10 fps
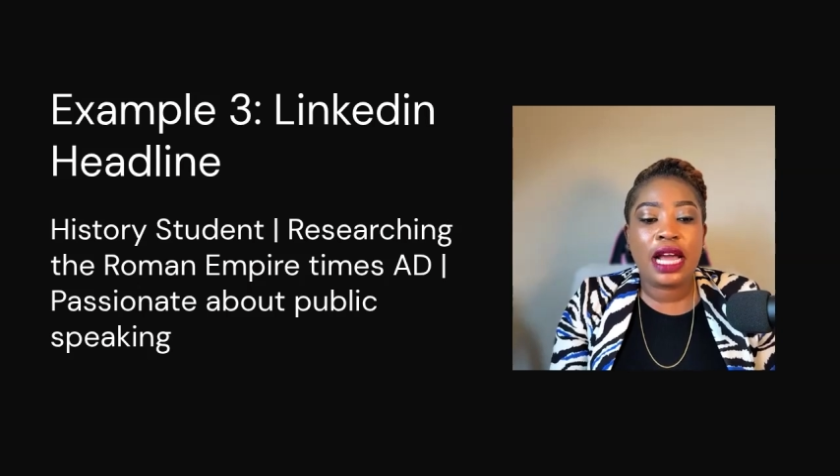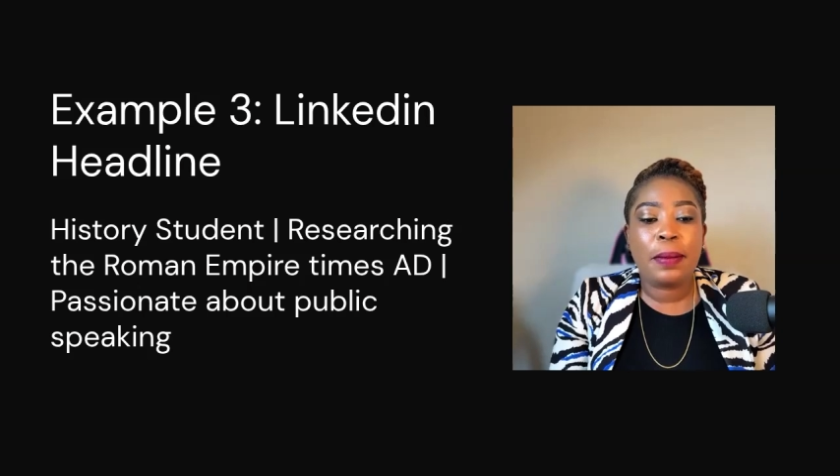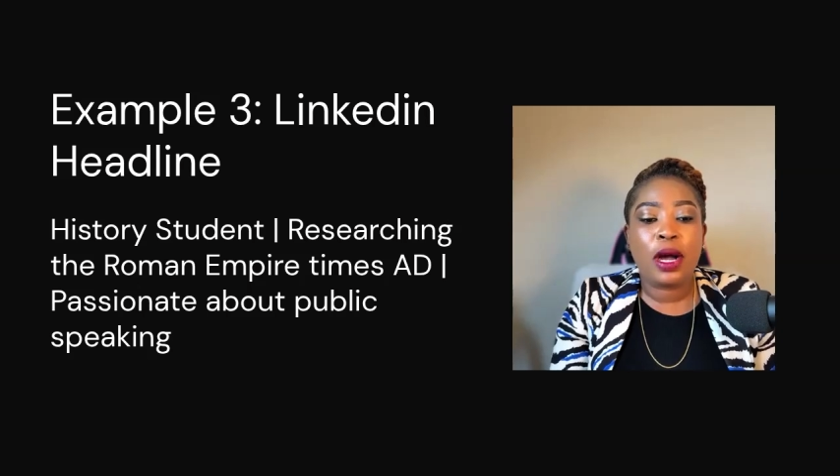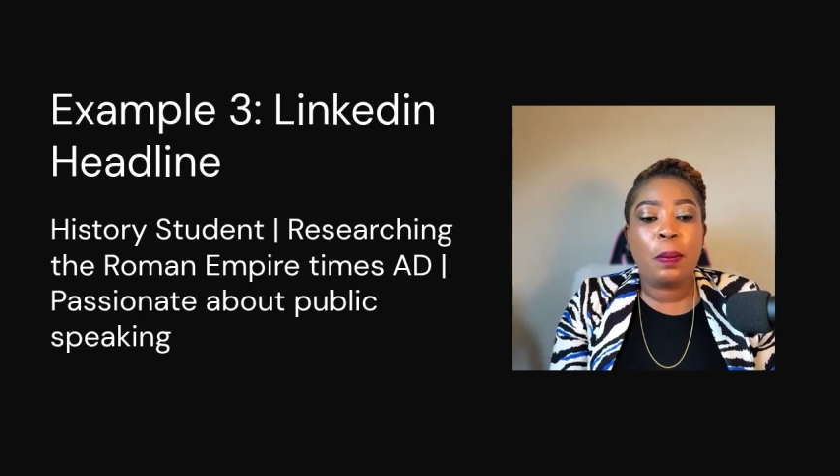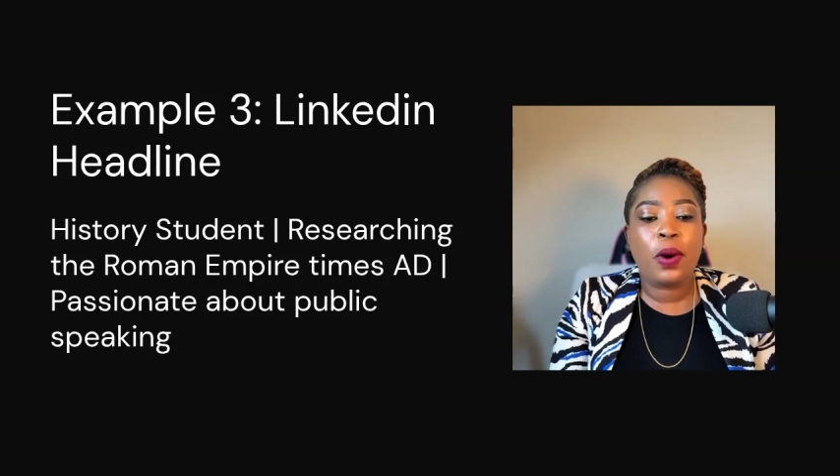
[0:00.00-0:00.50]

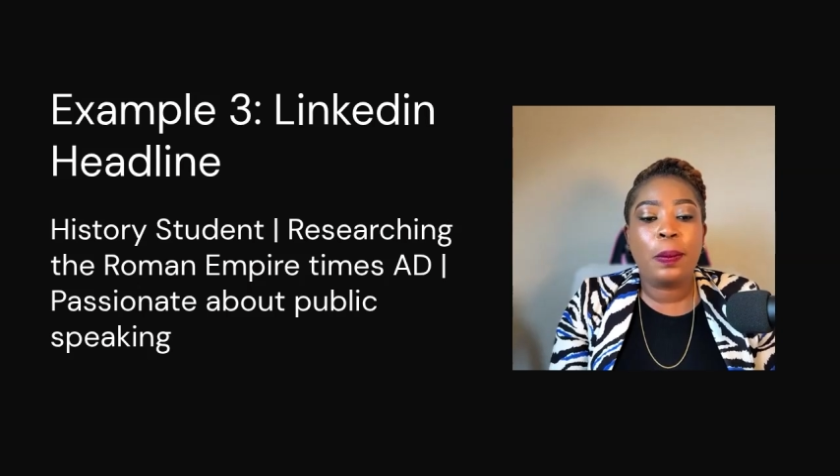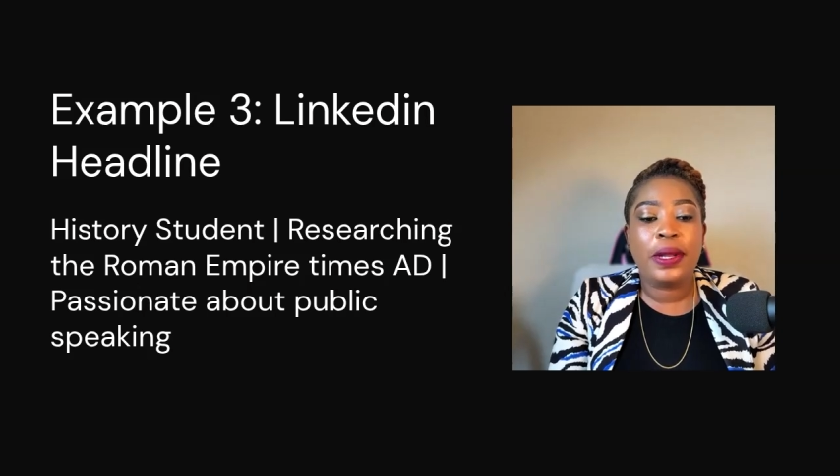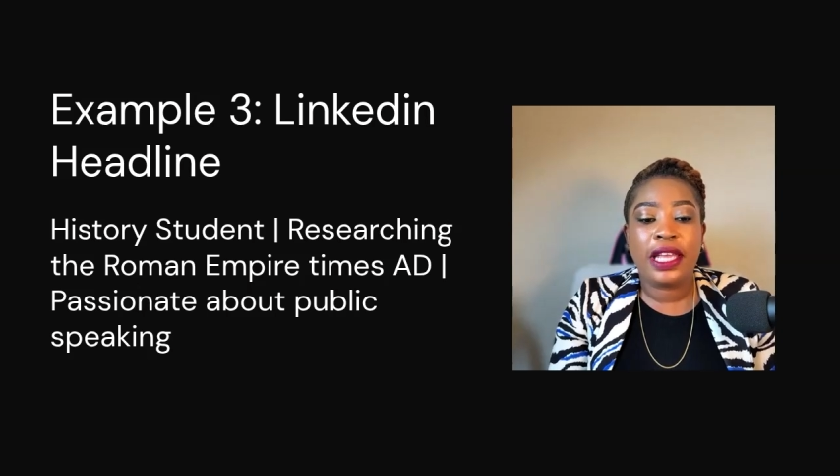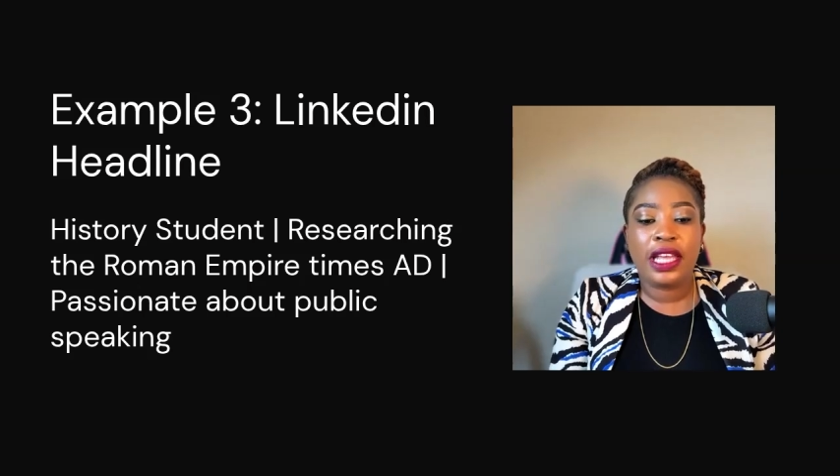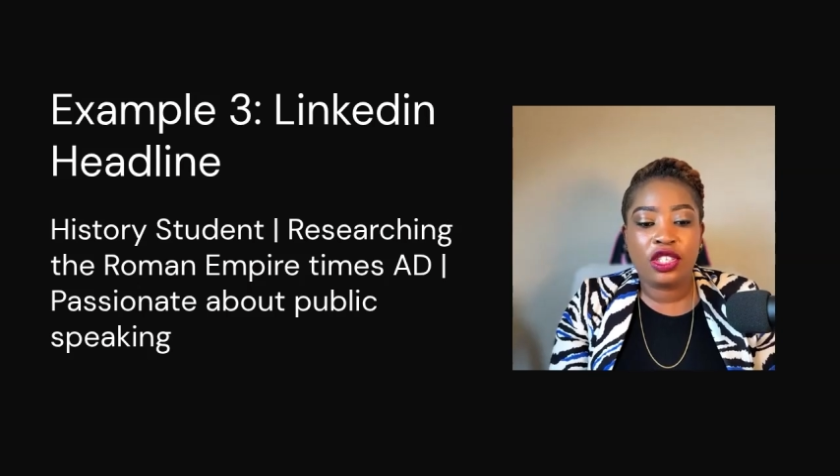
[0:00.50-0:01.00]
about
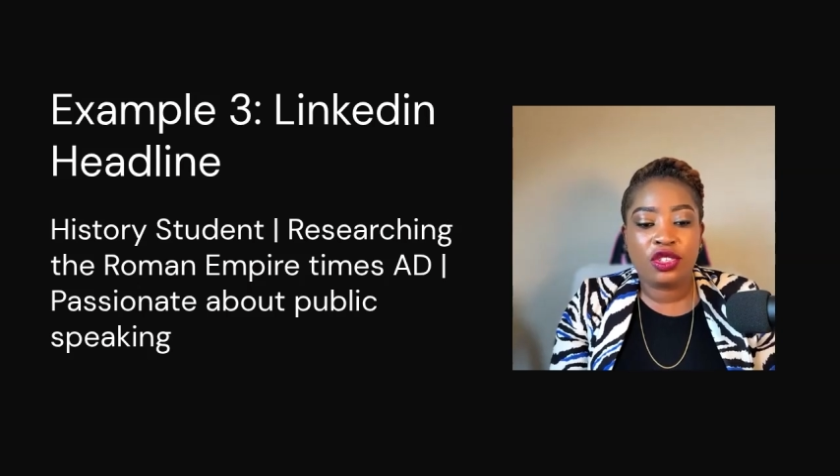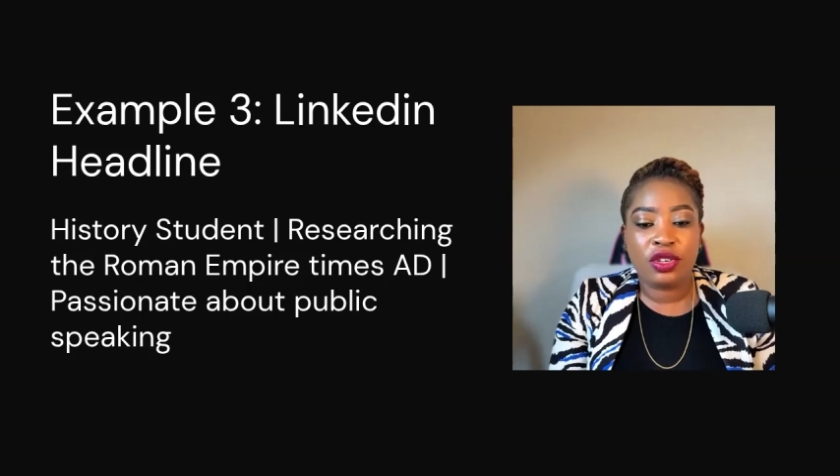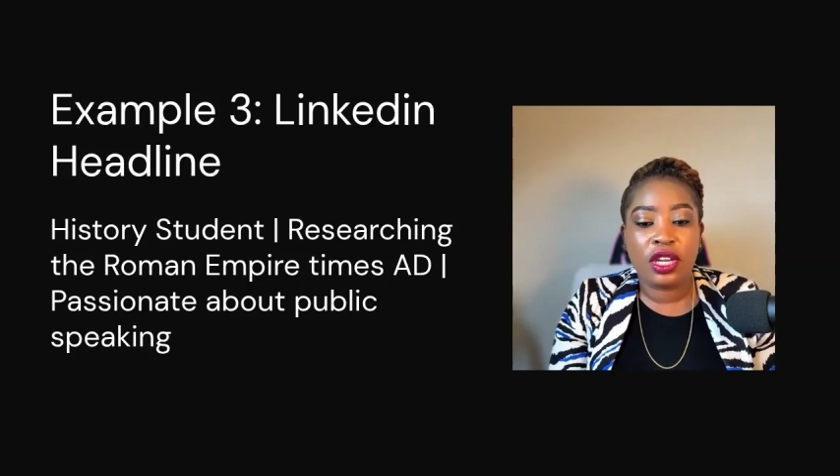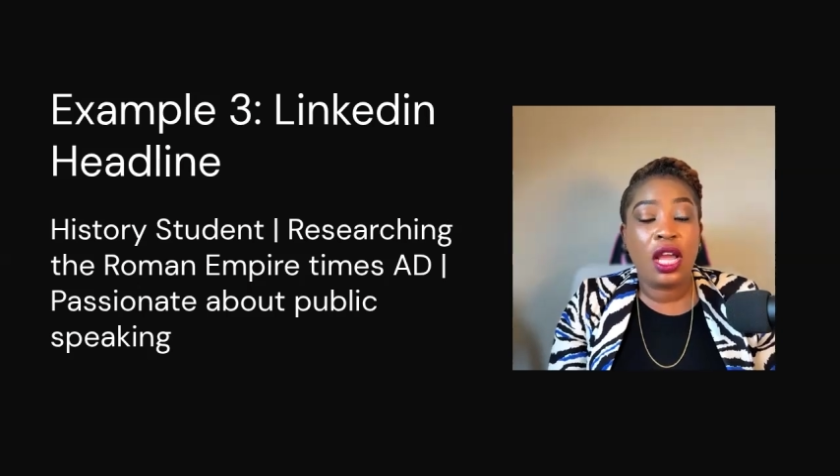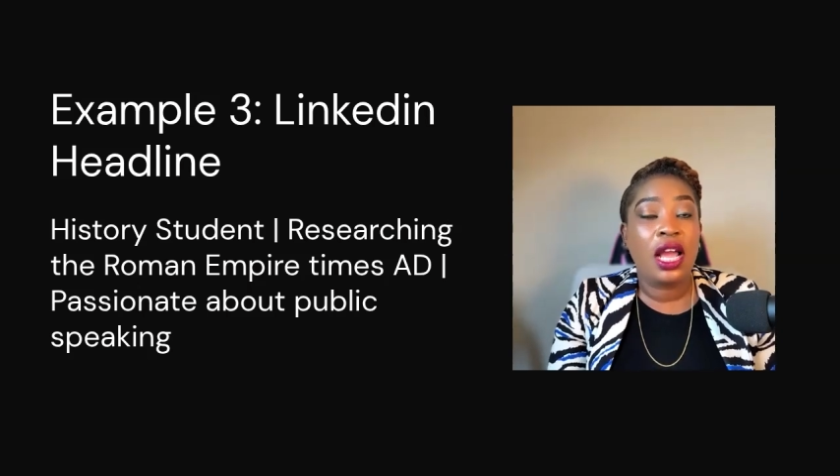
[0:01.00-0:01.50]
public history.